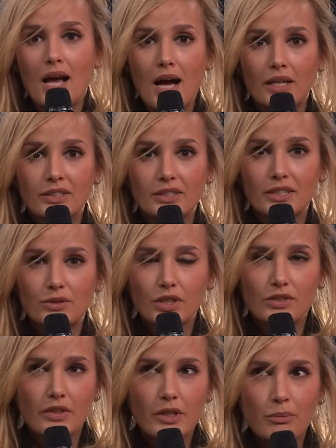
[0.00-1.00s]
And it
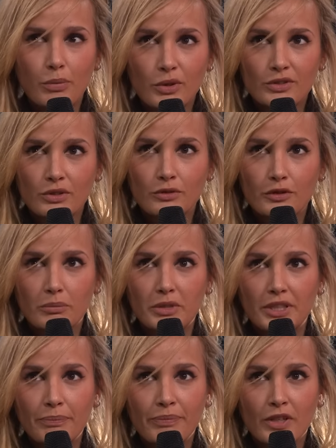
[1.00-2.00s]
was very important for
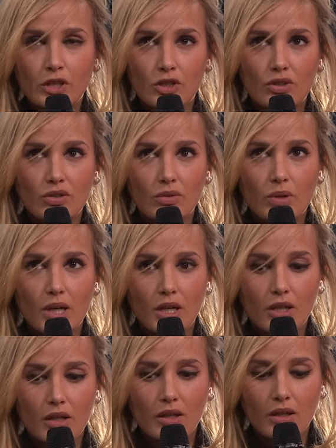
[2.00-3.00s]
me to
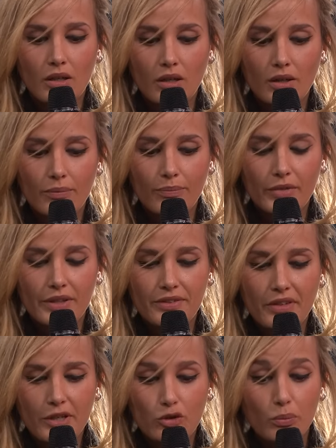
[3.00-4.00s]
uh, let's
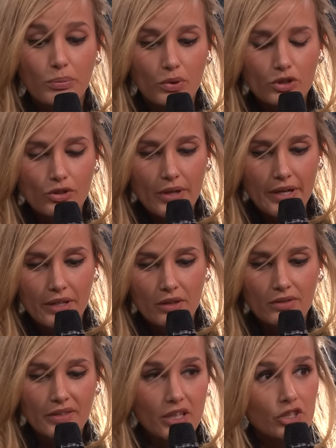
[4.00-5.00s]
say, to portray a
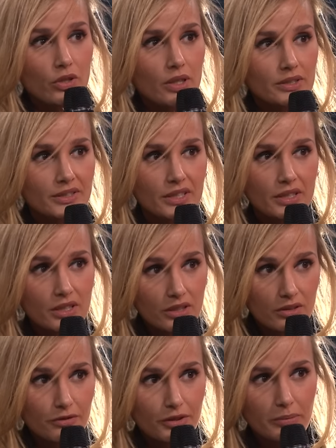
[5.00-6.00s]
sexuality
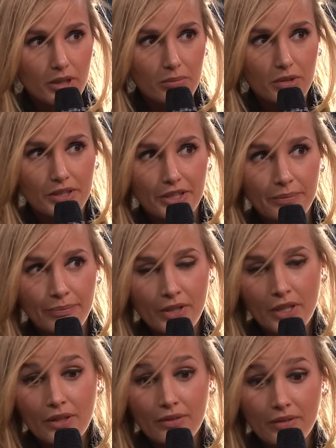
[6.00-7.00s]
in a female body
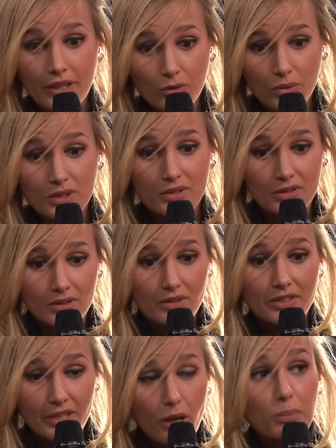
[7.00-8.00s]
that was
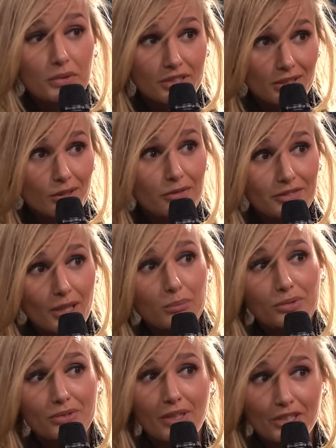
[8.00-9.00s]
the opposite of
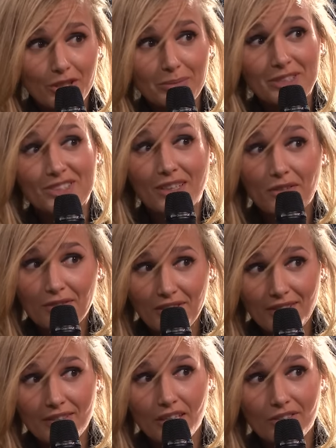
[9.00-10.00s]
taboo, actually, because I
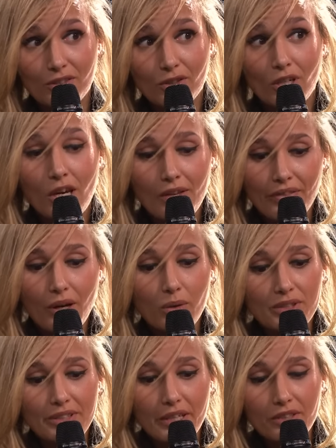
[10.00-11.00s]
think that
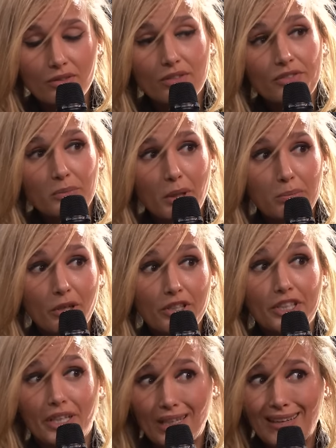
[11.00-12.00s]
nowadays the female
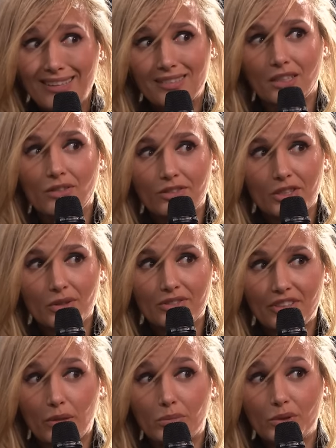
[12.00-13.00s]
body is considered
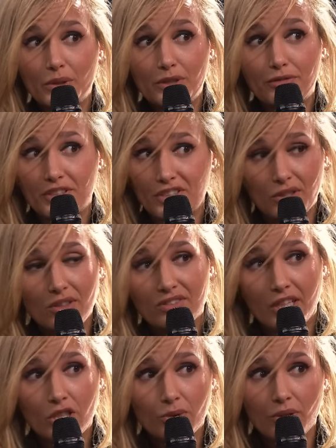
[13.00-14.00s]
taboo if it's not
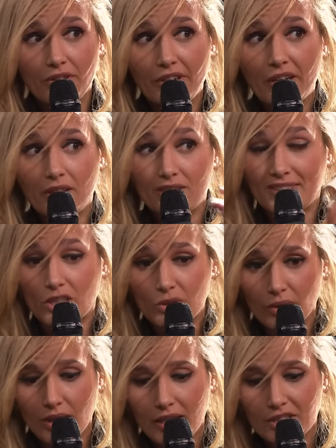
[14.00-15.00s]
sexual
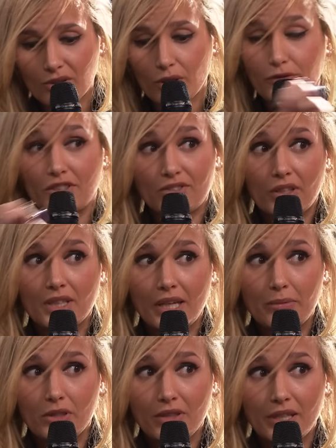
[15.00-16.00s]
sexualized or if it's not
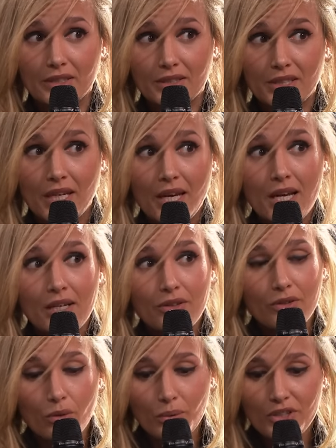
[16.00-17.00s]
glamorized.
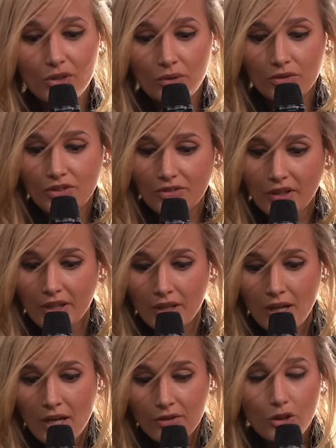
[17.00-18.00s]
You know, we don't see
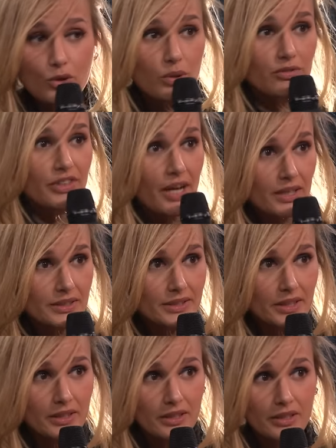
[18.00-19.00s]
the
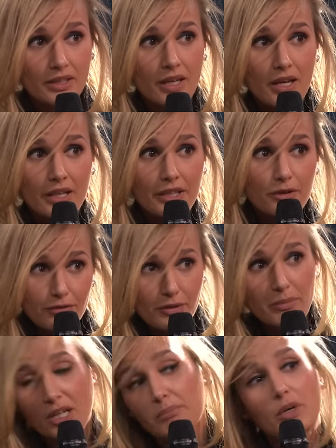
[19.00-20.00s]
triviality in
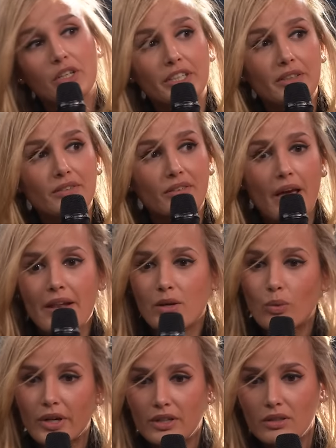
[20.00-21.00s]
female bodies
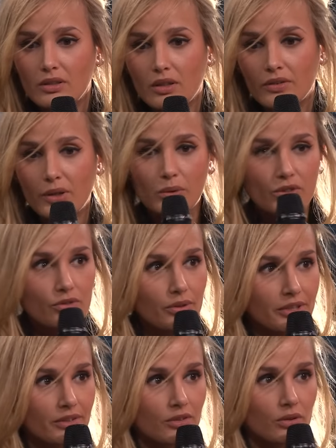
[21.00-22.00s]
anywhere on our
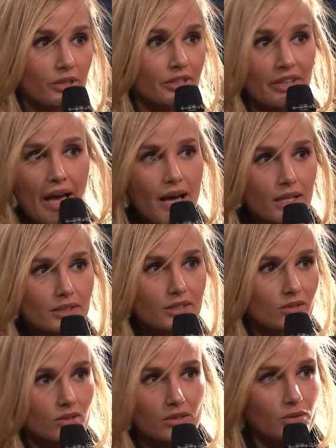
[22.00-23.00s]
screen or in
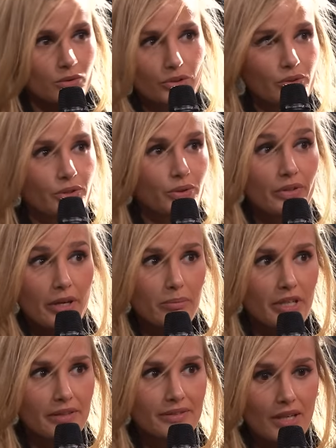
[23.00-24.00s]
ads or you, you,
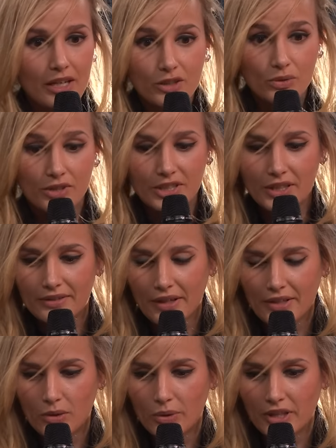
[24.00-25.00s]
name it. I don't see it
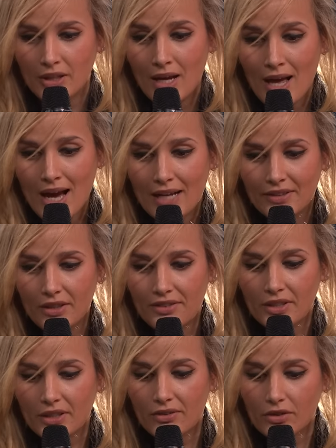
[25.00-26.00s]
anywhere. And I
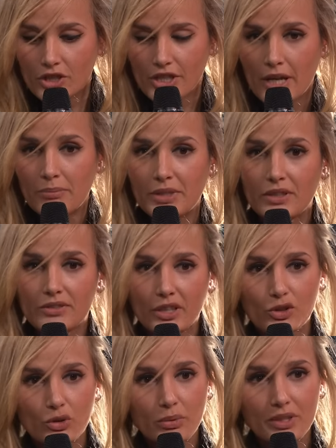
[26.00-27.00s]
think it's a shame because I
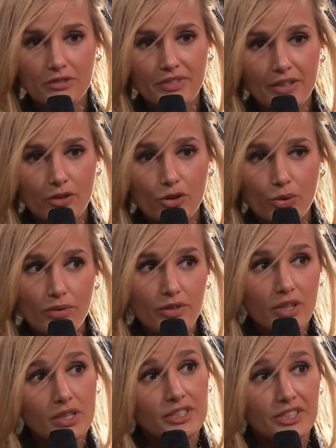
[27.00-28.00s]
do believe that the
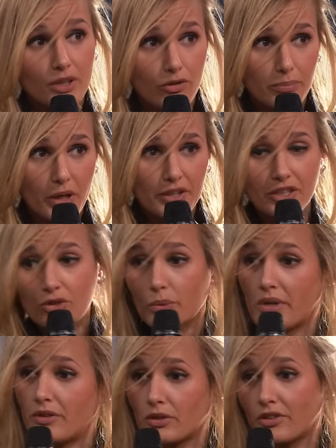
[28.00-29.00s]
triviality of bodies,
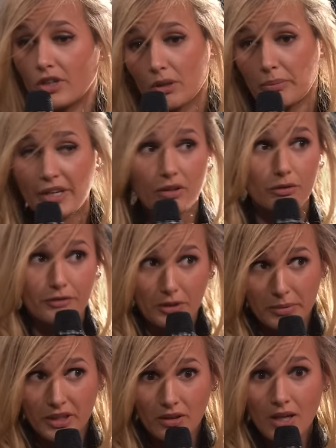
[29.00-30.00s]
whether they are male or
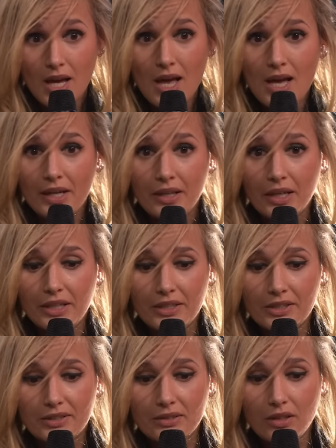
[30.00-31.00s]
female,
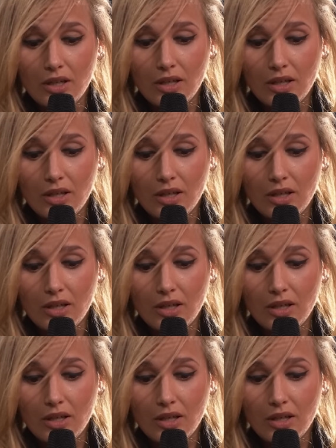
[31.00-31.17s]
is